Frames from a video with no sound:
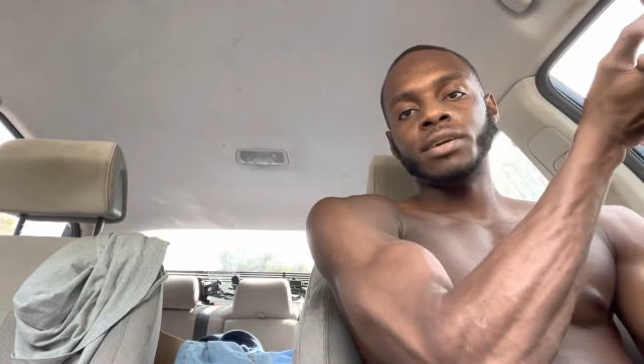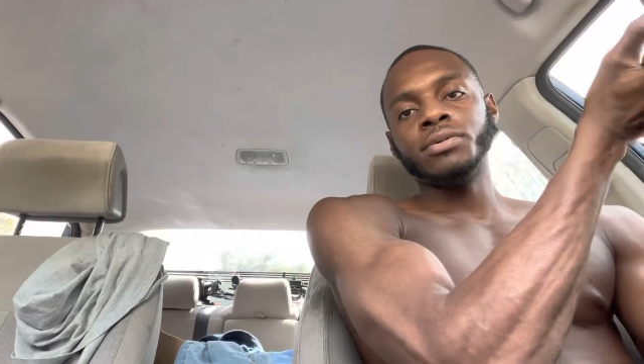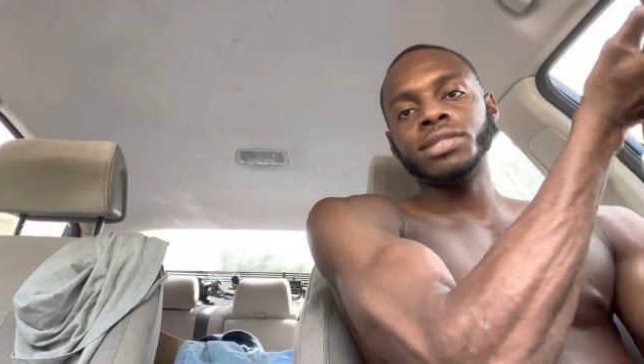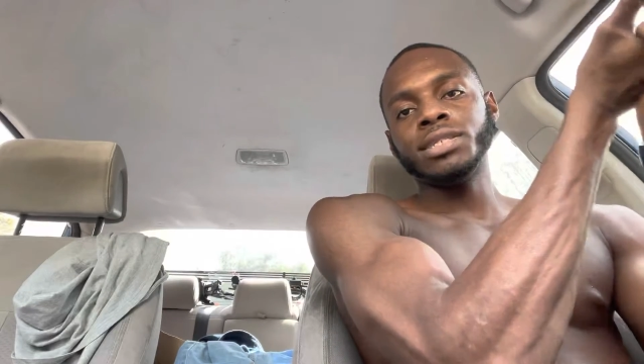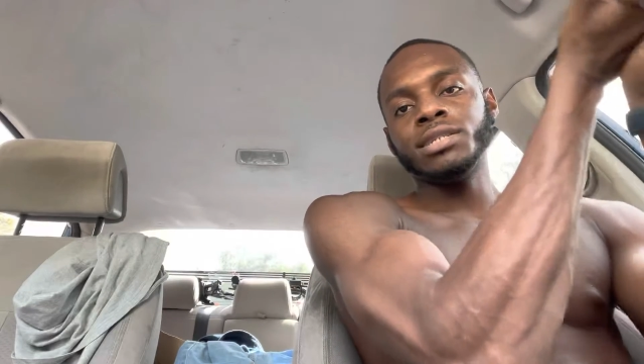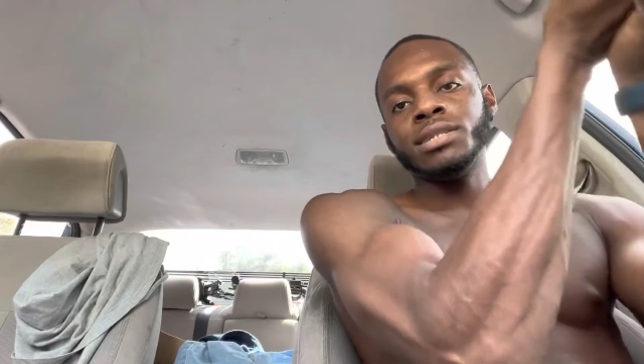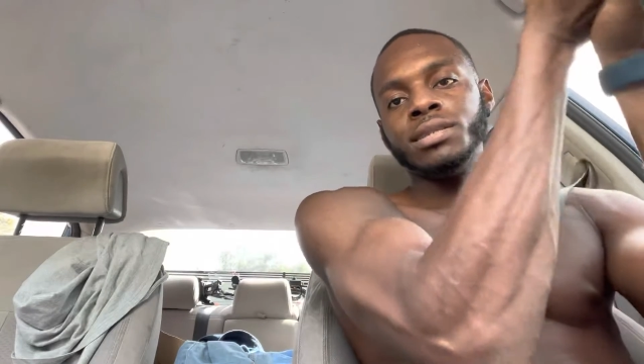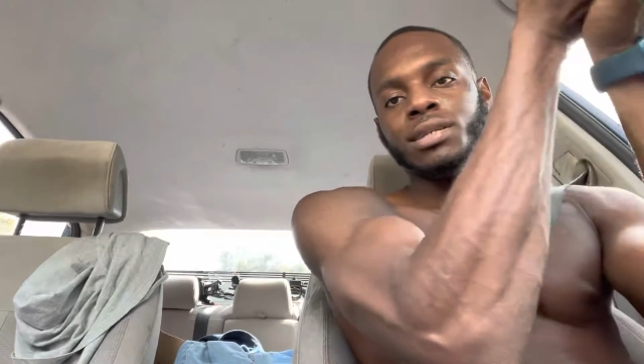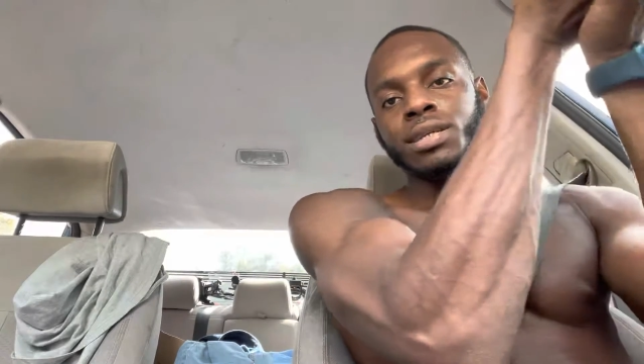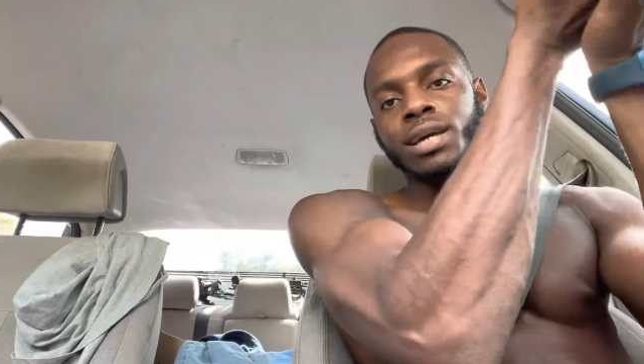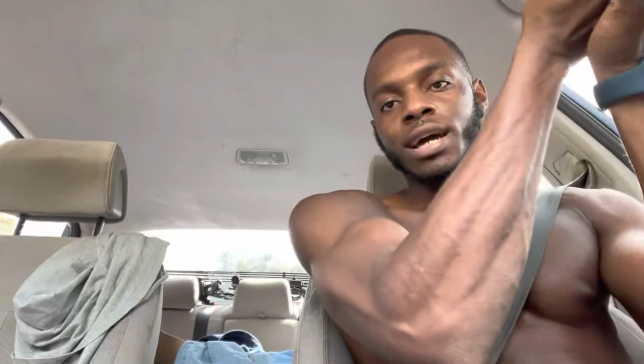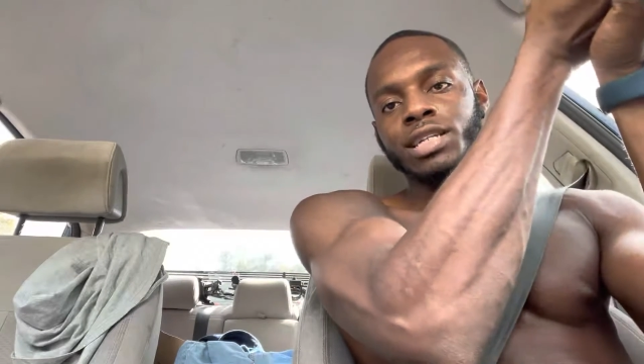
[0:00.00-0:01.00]
you see the
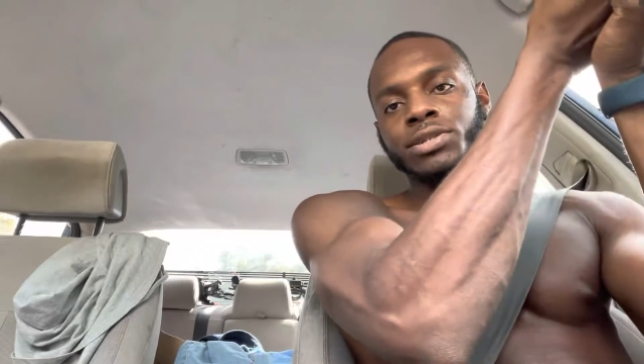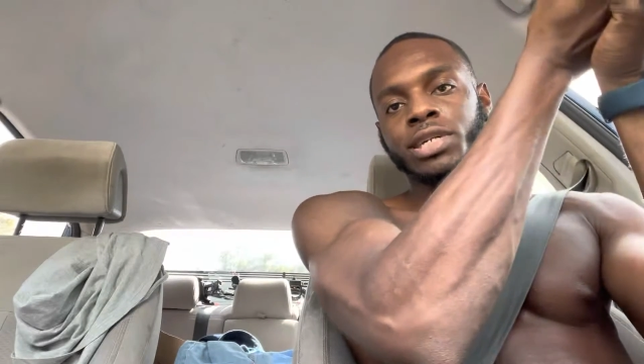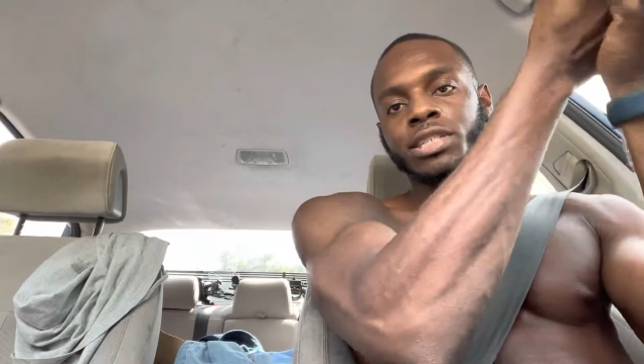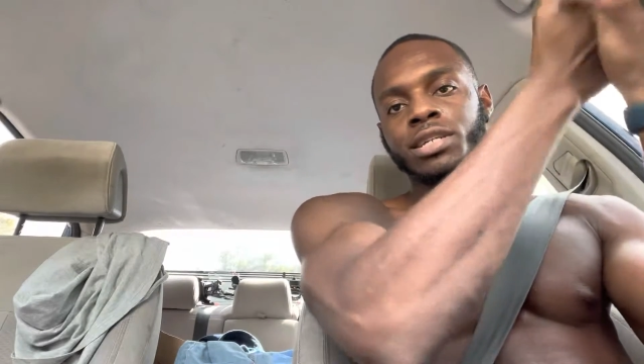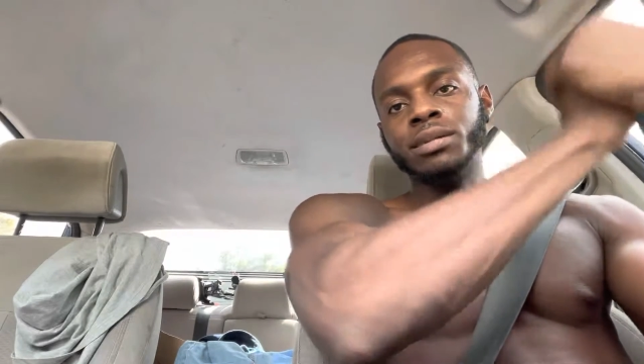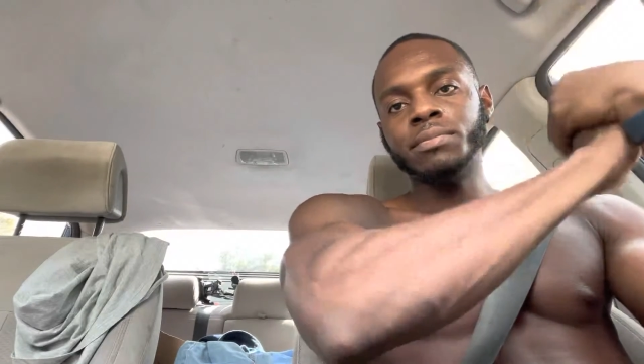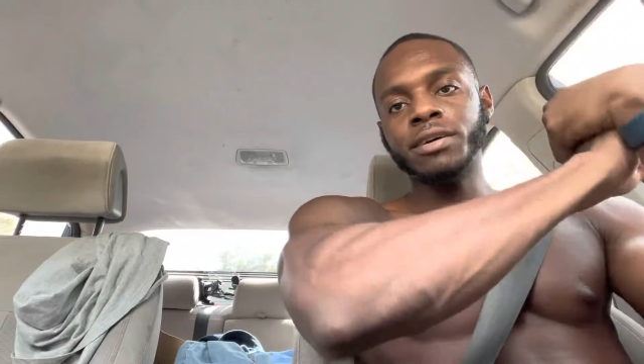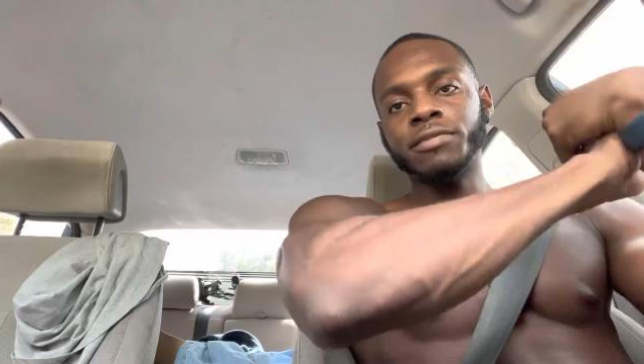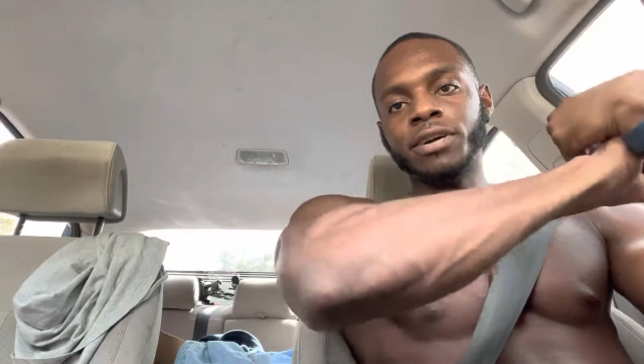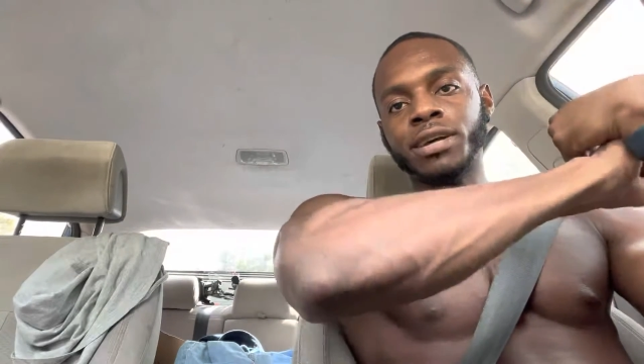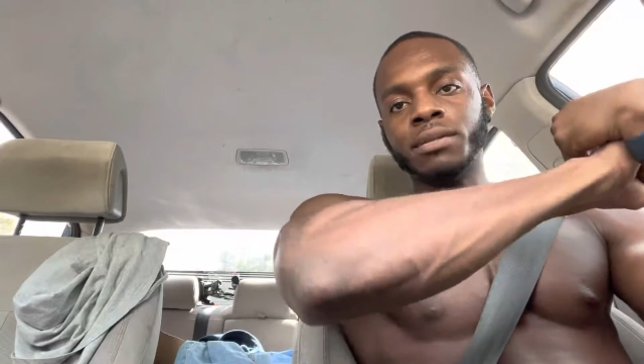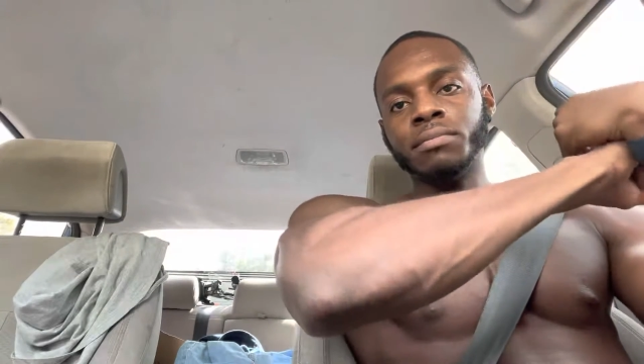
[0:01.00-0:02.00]
dehydration in my
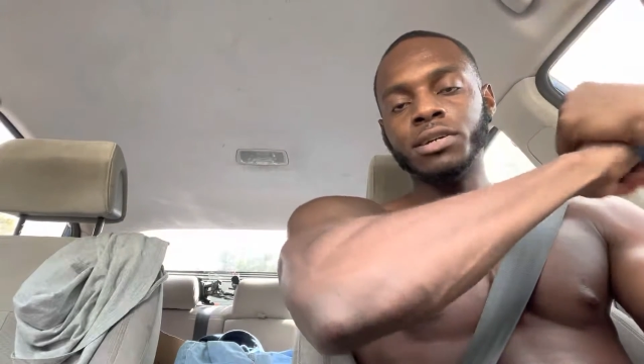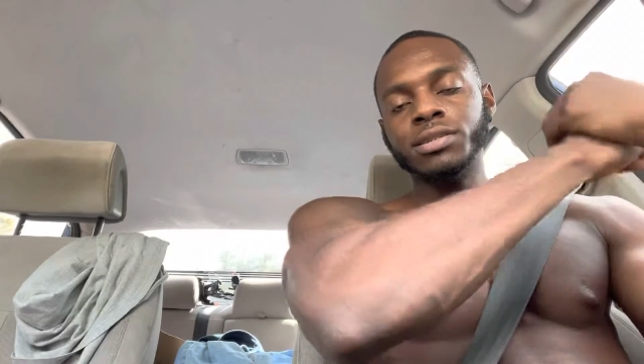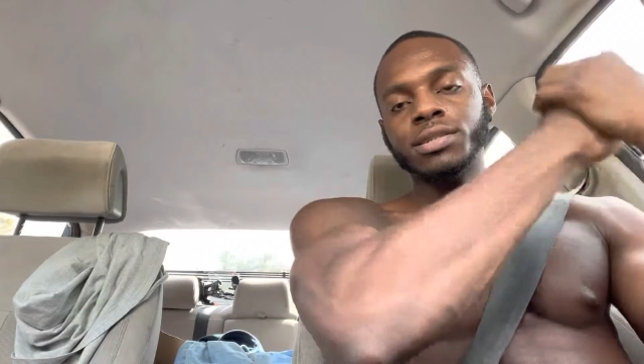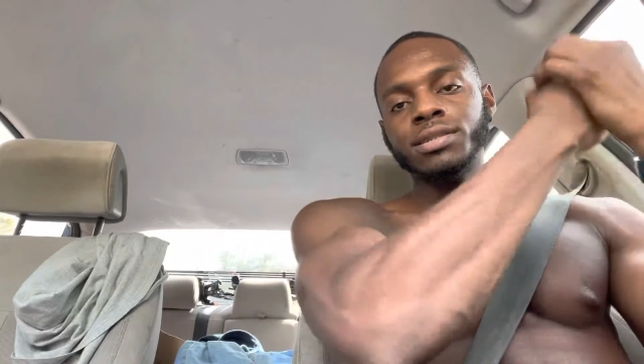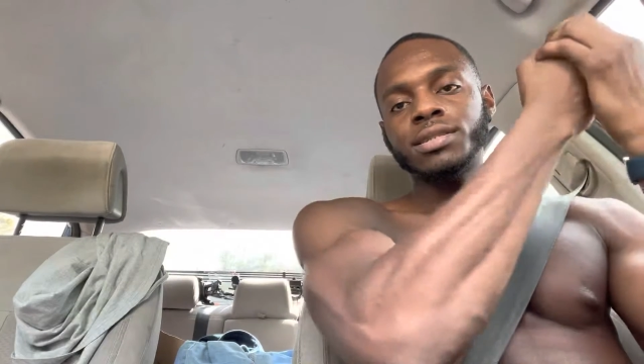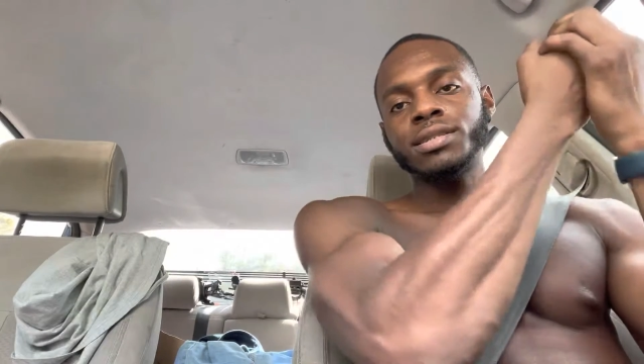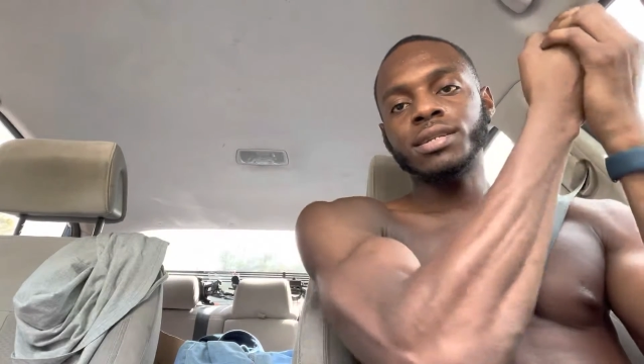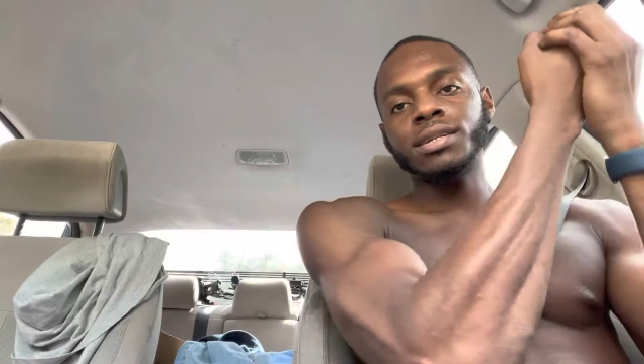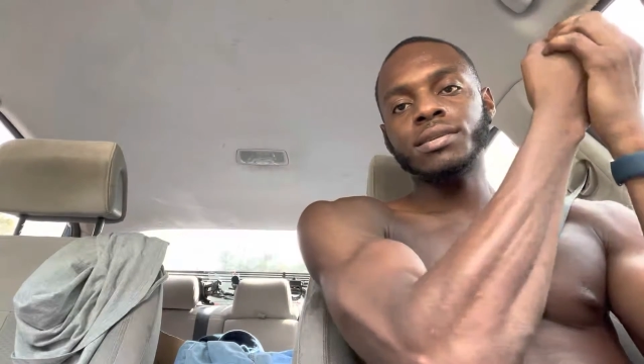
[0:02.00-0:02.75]
fucking muscles.